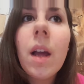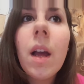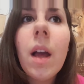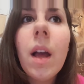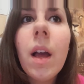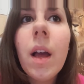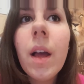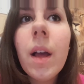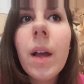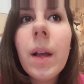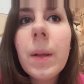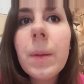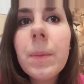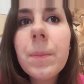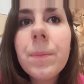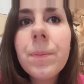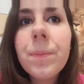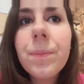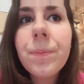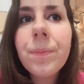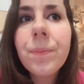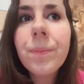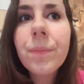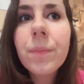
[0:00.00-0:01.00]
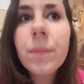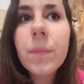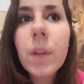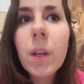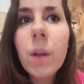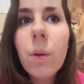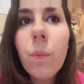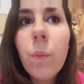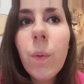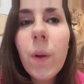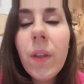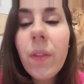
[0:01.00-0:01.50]
um,
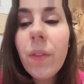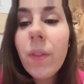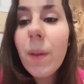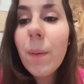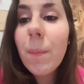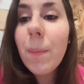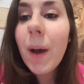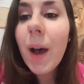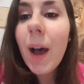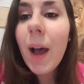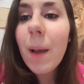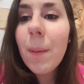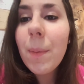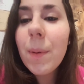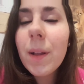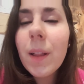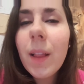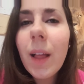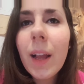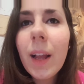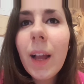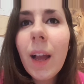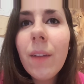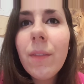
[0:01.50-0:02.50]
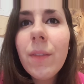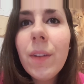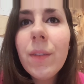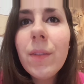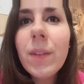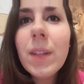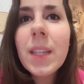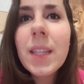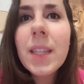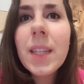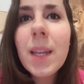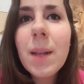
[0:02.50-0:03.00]
with the Bible. Like I've
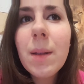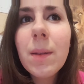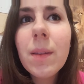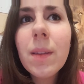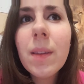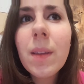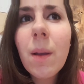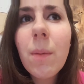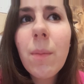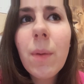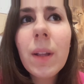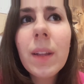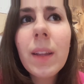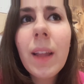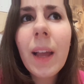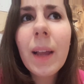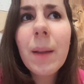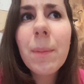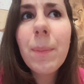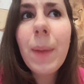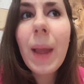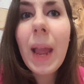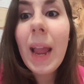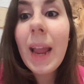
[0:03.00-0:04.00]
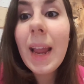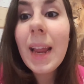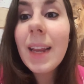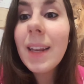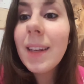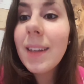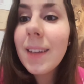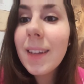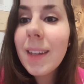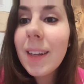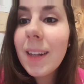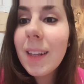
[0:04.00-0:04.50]
even seen someone like
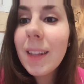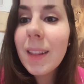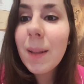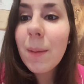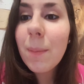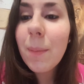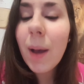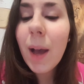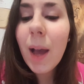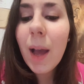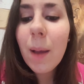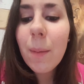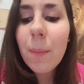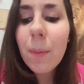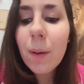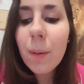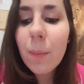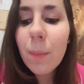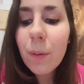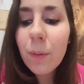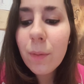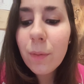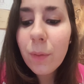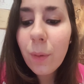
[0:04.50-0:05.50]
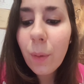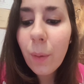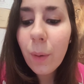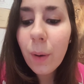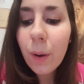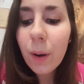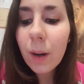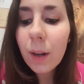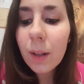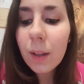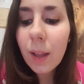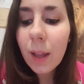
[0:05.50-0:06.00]
painted in the Bible
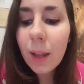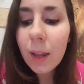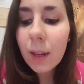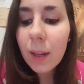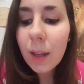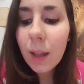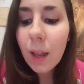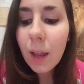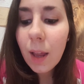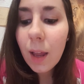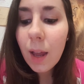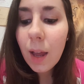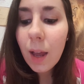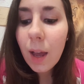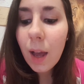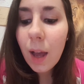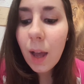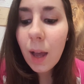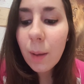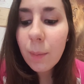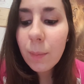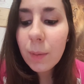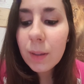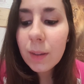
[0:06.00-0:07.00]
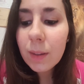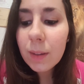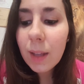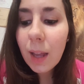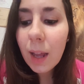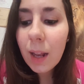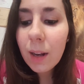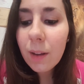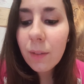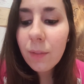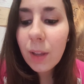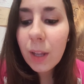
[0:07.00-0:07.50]
before. Like um, it's
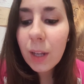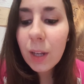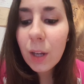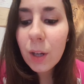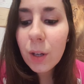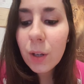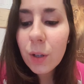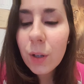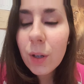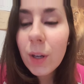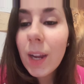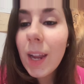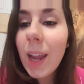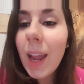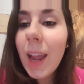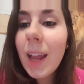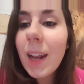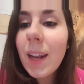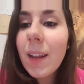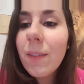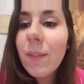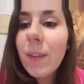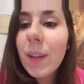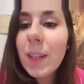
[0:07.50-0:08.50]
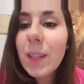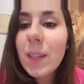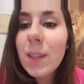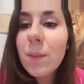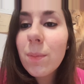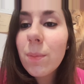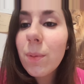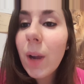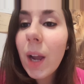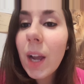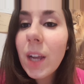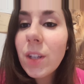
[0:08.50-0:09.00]
kind of like a creative
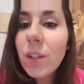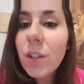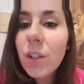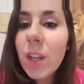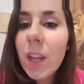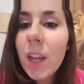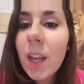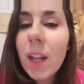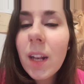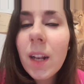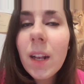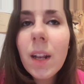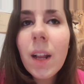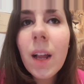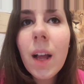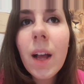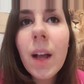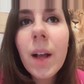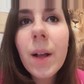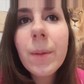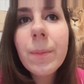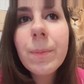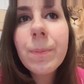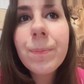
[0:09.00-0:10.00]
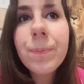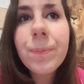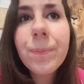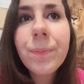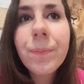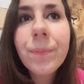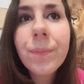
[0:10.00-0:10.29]
expression. Um,